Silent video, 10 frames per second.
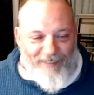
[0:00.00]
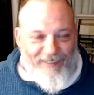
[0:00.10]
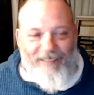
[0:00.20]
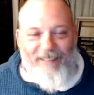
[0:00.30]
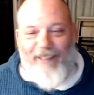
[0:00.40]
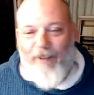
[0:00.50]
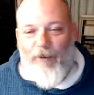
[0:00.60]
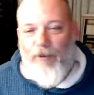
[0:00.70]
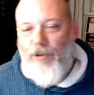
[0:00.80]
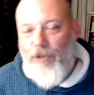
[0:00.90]
Like,
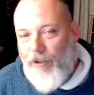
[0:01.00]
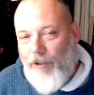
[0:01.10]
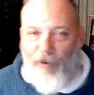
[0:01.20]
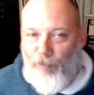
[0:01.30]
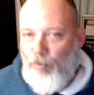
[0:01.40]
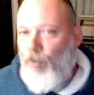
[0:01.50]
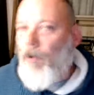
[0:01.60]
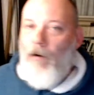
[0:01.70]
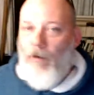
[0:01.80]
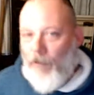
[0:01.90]
we're just going to
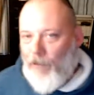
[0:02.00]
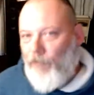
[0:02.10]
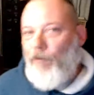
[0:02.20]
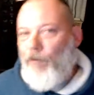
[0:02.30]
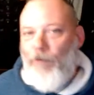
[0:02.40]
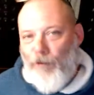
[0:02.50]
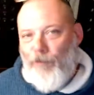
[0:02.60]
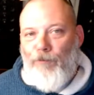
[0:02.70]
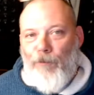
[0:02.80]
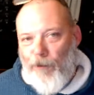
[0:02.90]
temporarily do
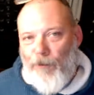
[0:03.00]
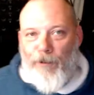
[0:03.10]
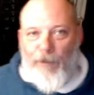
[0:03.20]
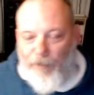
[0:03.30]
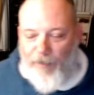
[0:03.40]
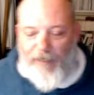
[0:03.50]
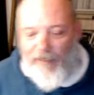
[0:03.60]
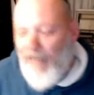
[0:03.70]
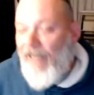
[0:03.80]
this for a little bit.